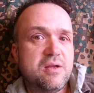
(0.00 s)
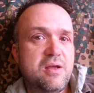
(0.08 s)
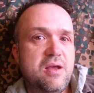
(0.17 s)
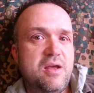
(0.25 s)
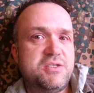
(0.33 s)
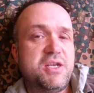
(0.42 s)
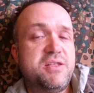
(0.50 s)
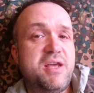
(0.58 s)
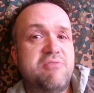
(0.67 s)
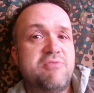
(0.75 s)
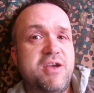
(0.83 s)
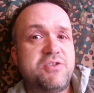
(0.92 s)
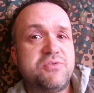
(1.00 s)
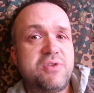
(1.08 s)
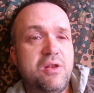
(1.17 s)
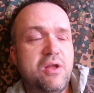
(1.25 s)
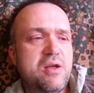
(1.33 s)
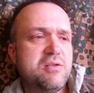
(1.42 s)
so that rattled a
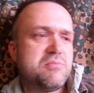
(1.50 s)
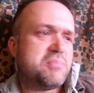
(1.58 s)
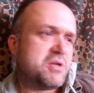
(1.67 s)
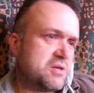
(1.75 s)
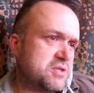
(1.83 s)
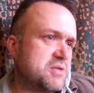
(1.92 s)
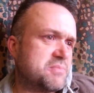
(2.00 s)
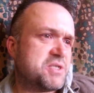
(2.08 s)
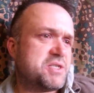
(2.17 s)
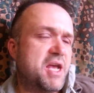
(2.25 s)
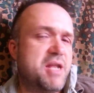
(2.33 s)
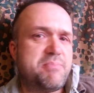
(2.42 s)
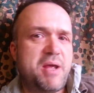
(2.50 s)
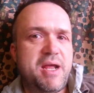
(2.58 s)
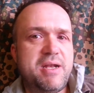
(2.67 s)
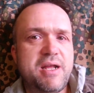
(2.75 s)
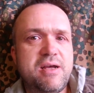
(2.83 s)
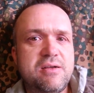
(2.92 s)
lot, and because I'm a sad
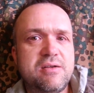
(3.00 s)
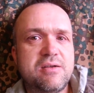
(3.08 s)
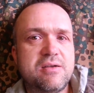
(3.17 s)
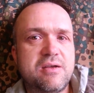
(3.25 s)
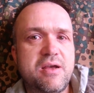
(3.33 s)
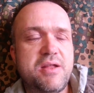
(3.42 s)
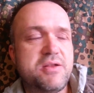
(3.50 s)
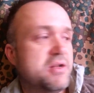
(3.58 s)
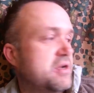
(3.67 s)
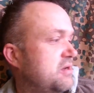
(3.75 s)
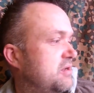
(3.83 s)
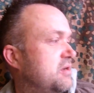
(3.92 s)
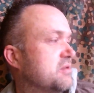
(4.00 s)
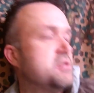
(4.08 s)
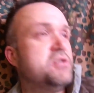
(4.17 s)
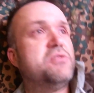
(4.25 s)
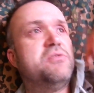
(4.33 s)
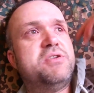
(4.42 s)
panda, and I like this
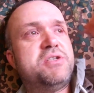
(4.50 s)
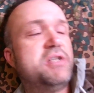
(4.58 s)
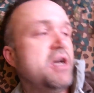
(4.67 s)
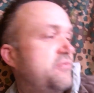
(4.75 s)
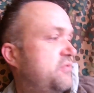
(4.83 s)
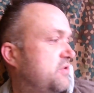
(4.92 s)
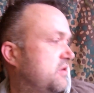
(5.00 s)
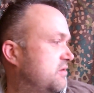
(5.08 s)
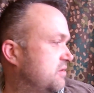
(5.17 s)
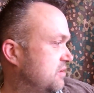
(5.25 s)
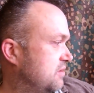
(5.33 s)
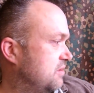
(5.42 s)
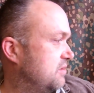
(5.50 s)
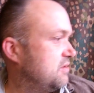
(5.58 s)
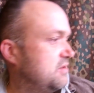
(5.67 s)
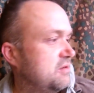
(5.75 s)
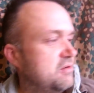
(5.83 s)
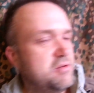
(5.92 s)
sort of stuff, and I
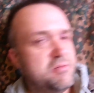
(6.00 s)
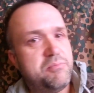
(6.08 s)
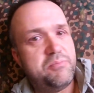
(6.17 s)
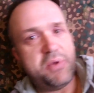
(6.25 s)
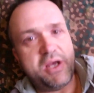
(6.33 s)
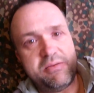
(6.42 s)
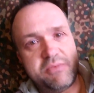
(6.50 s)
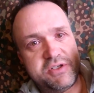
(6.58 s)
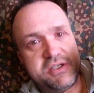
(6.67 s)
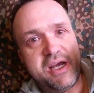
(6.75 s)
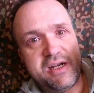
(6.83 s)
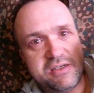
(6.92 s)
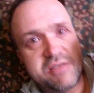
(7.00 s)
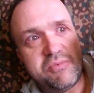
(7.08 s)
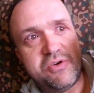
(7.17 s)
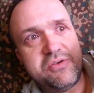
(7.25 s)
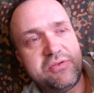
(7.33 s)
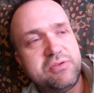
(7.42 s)
paint my stainless
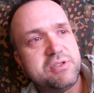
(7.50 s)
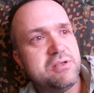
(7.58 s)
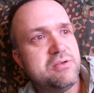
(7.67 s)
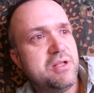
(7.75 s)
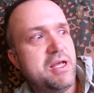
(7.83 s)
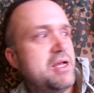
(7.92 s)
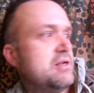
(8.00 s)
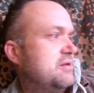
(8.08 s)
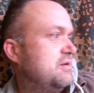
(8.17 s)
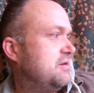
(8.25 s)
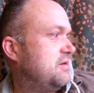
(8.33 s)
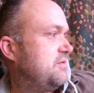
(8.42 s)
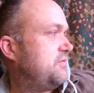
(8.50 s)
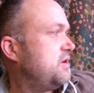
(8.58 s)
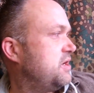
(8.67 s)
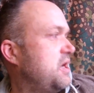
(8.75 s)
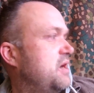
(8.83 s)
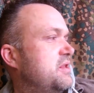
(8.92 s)
bottles and all that, I'm going to
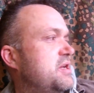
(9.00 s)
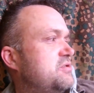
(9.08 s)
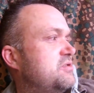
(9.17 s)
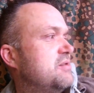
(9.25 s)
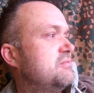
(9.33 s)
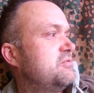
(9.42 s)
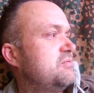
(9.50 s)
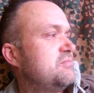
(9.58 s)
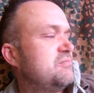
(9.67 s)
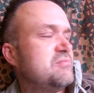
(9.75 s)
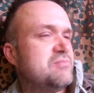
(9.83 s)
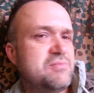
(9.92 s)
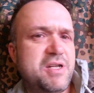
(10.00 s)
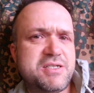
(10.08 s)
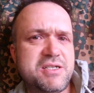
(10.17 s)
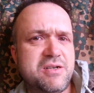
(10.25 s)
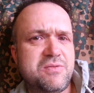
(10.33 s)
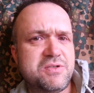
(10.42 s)
go to that trouble. Last
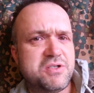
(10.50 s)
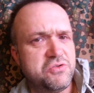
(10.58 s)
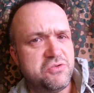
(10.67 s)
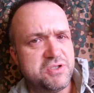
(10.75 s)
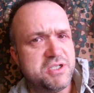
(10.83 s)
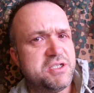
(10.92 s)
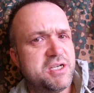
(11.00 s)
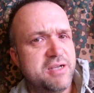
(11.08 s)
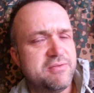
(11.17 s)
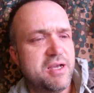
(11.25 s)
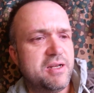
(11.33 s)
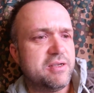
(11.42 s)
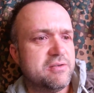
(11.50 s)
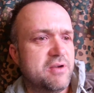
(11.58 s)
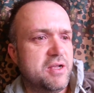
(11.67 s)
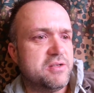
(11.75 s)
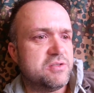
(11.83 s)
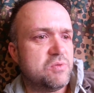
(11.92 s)
thing I want is a noisy chain rattling
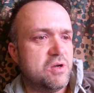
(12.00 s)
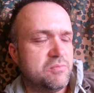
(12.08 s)
around as well.